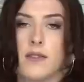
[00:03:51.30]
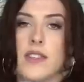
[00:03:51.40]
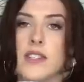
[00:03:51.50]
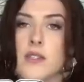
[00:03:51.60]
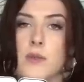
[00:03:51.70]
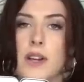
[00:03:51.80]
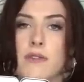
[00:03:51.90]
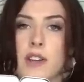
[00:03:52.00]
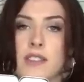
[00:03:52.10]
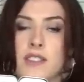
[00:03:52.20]
This is all
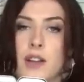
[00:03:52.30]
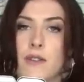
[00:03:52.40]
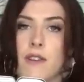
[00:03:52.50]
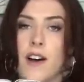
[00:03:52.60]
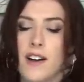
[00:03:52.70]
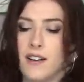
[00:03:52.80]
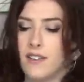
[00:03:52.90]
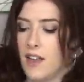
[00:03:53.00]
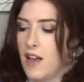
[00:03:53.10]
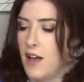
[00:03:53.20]
I've done so far
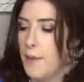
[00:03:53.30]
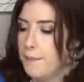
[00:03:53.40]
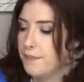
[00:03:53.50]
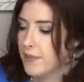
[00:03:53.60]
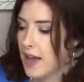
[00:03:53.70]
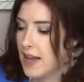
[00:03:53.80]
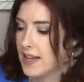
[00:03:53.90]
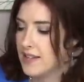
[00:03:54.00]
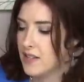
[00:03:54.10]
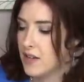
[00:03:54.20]
um,
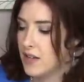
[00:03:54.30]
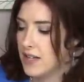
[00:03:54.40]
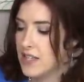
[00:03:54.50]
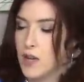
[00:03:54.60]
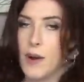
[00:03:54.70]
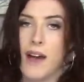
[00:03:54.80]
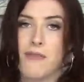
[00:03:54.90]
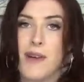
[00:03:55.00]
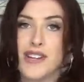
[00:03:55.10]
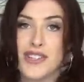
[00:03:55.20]
and I don't have
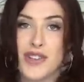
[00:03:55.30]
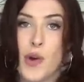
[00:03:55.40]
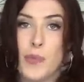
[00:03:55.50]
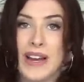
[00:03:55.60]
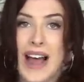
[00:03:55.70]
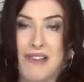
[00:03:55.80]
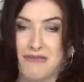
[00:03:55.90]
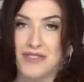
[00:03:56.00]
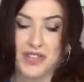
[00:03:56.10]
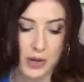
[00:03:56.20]
much Sculpey
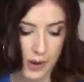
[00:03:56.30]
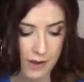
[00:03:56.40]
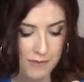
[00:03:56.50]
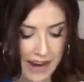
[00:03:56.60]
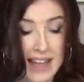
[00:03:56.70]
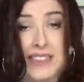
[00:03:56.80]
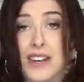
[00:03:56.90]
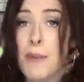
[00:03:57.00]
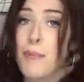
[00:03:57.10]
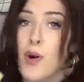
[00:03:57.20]
left. So I'm glad that
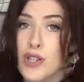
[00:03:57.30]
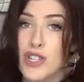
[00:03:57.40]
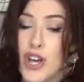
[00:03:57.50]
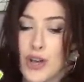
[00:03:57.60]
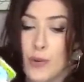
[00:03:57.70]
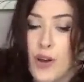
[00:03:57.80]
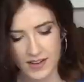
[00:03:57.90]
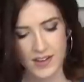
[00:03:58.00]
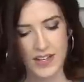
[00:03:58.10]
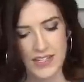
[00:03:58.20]
I bought two.
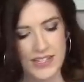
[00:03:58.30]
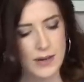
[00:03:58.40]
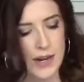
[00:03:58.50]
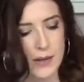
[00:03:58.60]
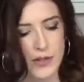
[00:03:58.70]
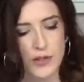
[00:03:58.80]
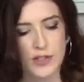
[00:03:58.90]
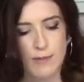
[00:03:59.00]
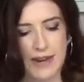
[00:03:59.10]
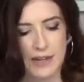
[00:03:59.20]
and else used
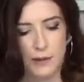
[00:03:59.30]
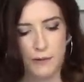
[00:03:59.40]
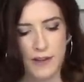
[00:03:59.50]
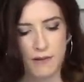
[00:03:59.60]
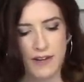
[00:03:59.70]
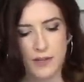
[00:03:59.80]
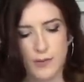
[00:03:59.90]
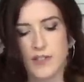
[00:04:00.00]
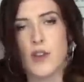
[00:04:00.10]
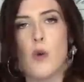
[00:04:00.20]
to make little figurines
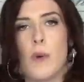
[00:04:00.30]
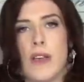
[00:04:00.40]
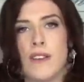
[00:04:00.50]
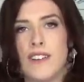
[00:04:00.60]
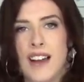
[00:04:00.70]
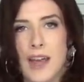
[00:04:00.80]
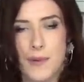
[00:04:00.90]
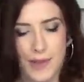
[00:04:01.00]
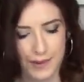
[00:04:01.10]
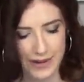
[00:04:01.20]
with Sculpey and clay
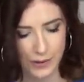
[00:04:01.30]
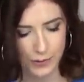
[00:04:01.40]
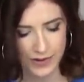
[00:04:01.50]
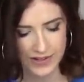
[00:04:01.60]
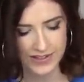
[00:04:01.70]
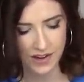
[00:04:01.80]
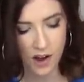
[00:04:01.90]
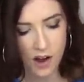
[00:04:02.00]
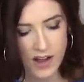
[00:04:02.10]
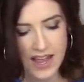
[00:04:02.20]
when they were little because
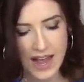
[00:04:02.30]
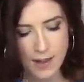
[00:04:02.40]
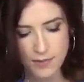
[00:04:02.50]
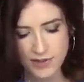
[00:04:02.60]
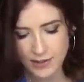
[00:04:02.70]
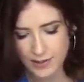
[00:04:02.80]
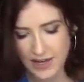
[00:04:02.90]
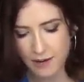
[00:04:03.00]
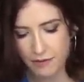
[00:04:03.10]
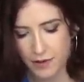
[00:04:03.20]
I absolutely
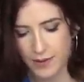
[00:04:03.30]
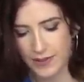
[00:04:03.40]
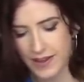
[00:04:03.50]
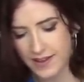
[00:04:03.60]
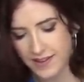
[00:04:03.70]
love doing that.